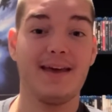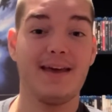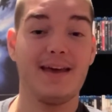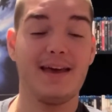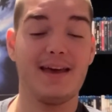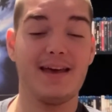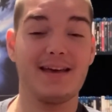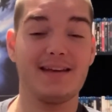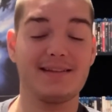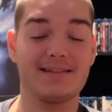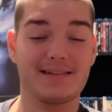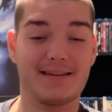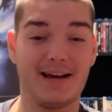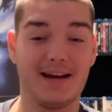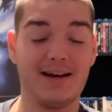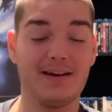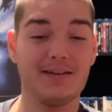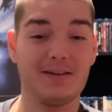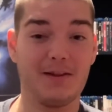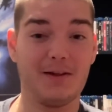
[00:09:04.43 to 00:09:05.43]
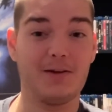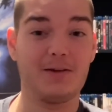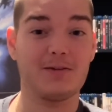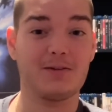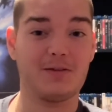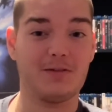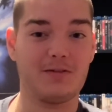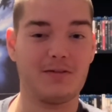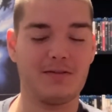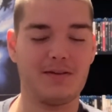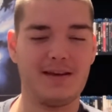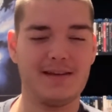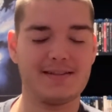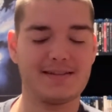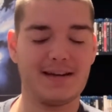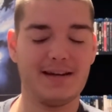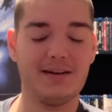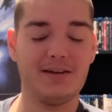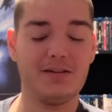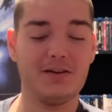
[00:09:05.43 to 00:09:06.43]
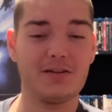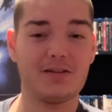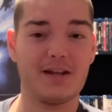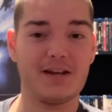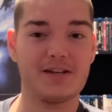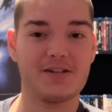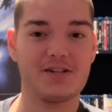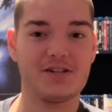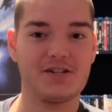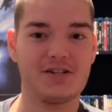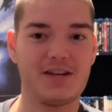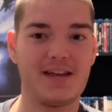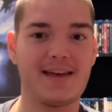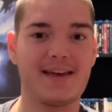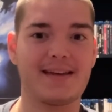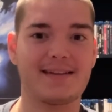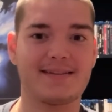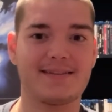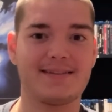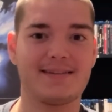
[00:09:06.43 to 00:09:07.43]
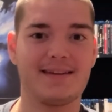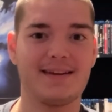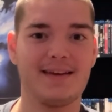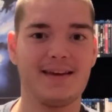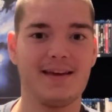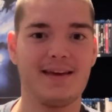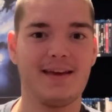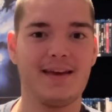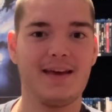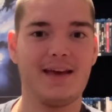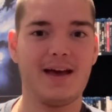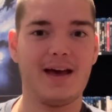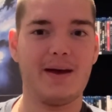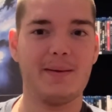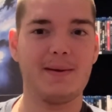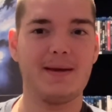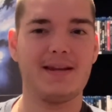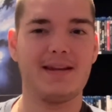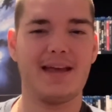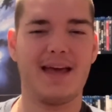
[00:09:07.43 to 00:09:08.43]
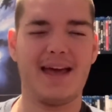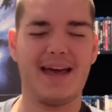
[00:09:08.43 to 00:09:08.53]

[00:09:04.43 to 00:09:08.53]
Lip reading: and it's gonna look like shit. I mean,